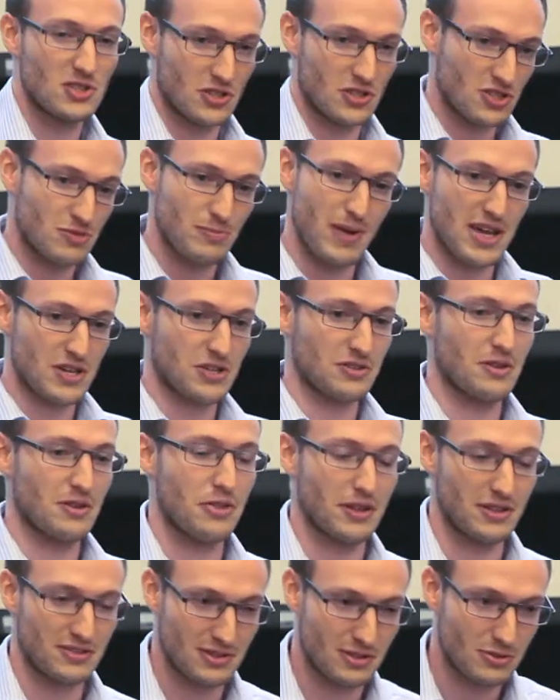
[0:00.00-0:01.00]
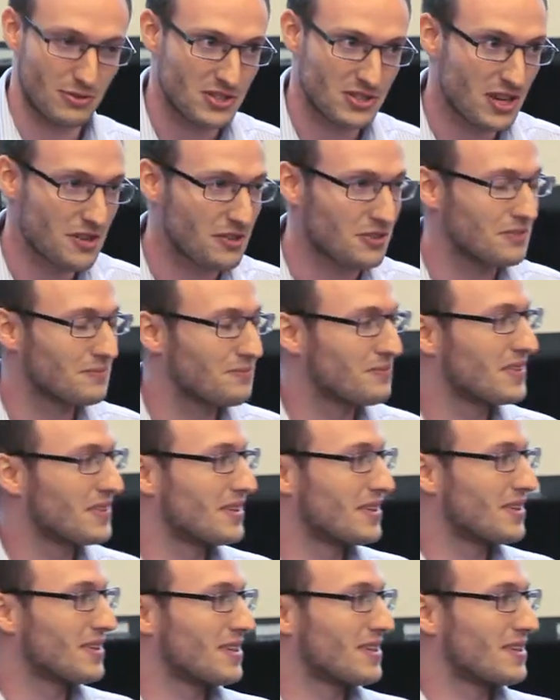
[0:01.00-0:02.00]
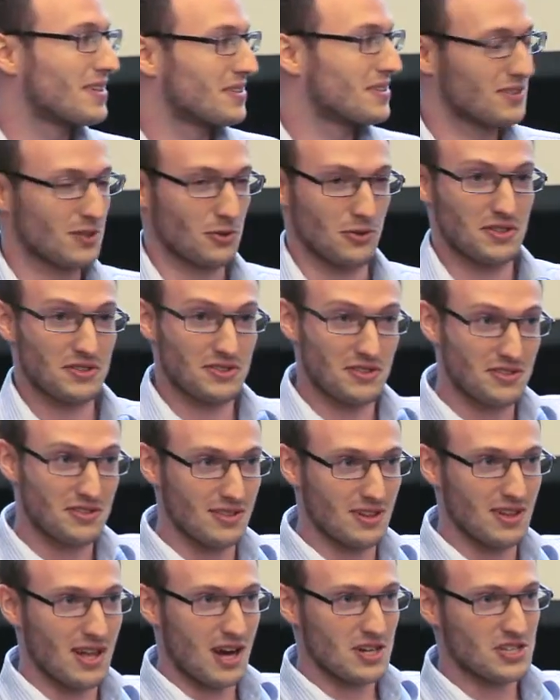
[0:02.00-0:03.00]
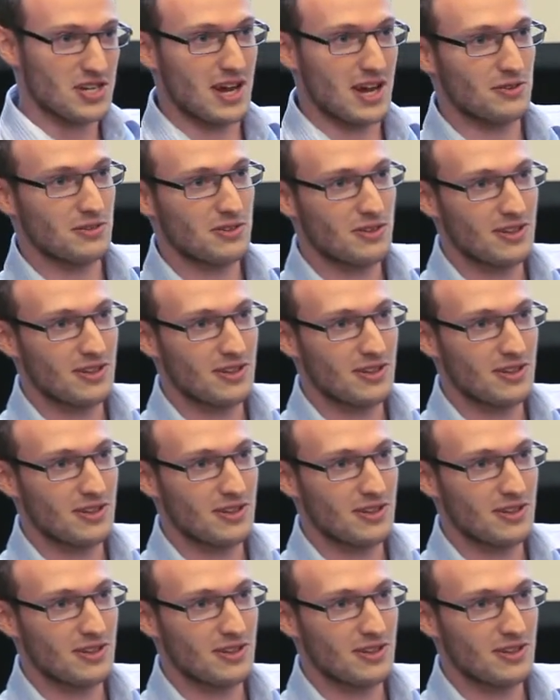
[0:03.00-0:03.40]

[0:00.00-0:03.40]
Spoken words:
just smashing the things into each other. So this is the Large Hadron